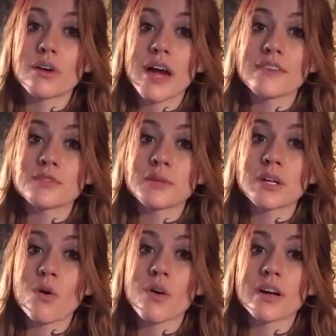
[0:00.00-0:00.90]
I have to be
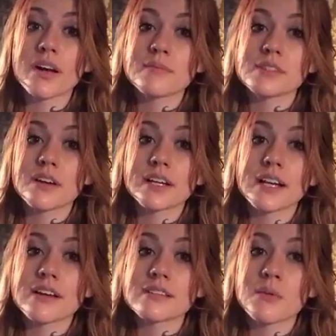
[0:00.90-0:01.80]
coy. I'm sorry,
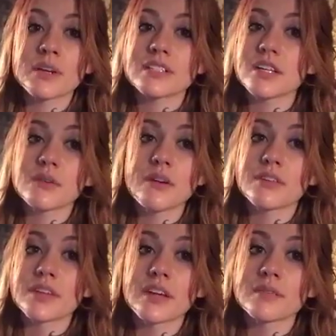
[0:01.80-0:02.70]
guys. I want to tell you
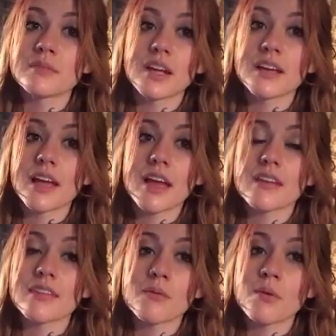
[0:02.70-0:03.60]
everything, but I
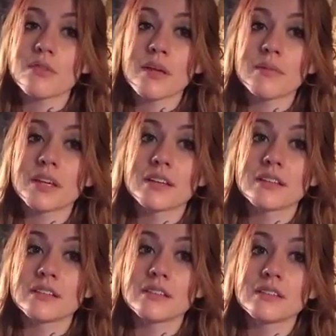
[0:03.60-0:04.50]
can't. They won't let me.
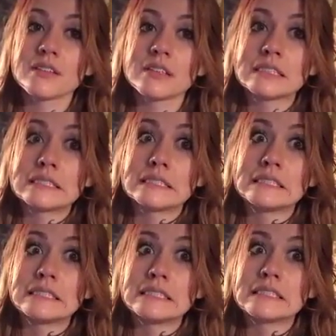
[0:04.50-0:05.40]

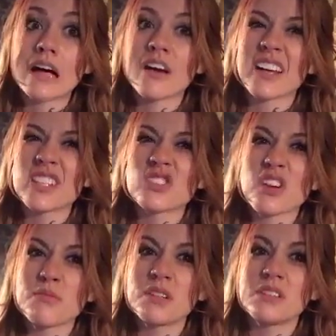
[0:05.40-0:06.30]
I'll get in
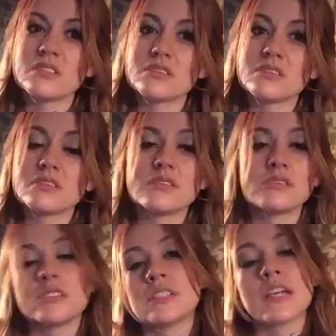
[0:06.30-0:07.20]
trouble.
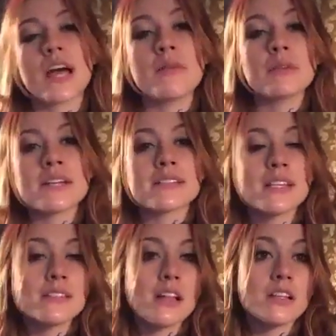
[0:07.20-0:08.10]
And plus, then
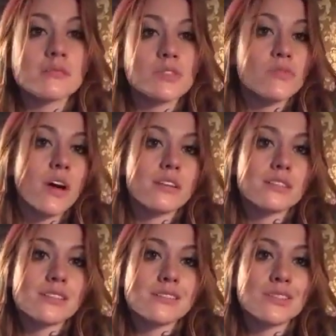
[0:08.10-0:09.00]
it's not as much fun,
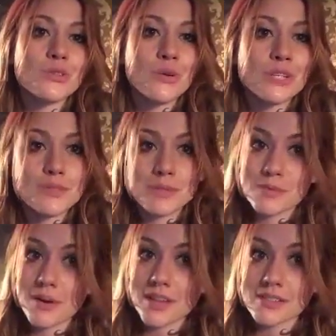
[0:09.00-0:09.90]
because then you don't get to be
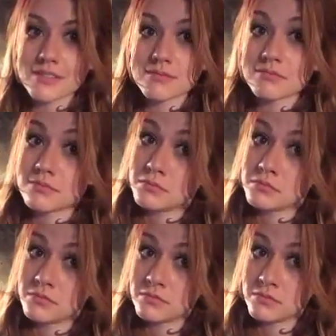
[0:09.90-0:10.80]
surprised.
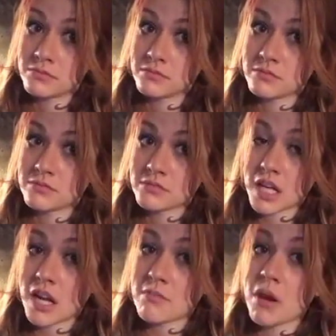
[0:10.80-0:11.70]

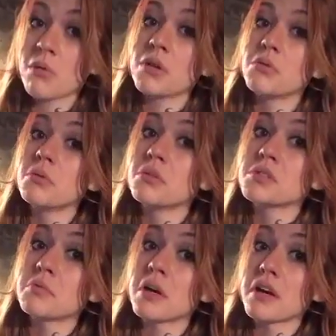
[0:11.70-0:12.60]
And I'm not one to ruin a
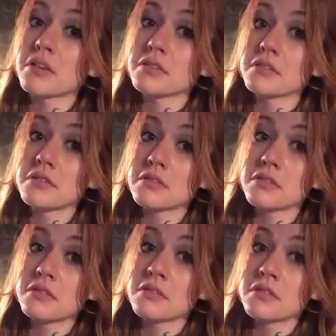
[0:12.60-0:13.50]
surprise.
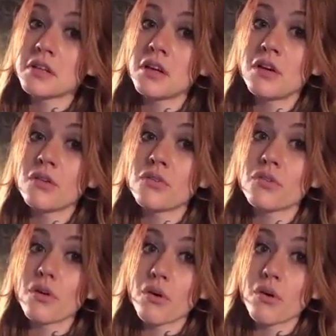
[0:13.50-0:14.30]
So.